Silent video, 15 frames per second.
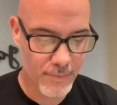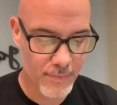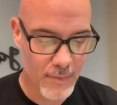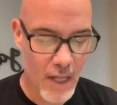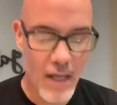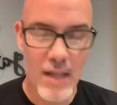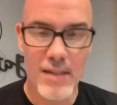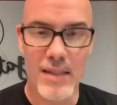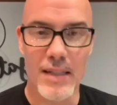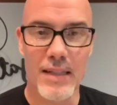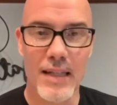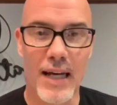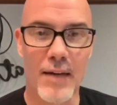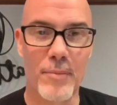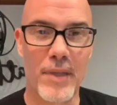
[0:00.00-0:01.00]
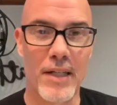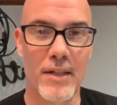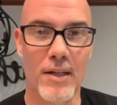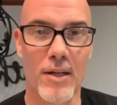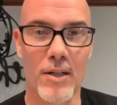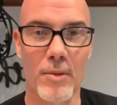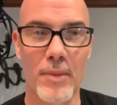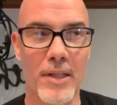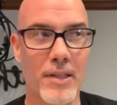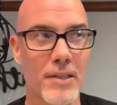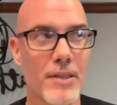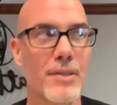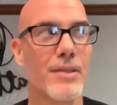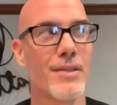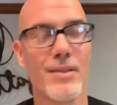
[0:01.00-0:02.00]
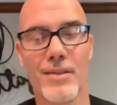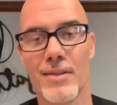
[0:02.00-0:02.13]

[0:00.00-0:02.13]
See, I've been an All American,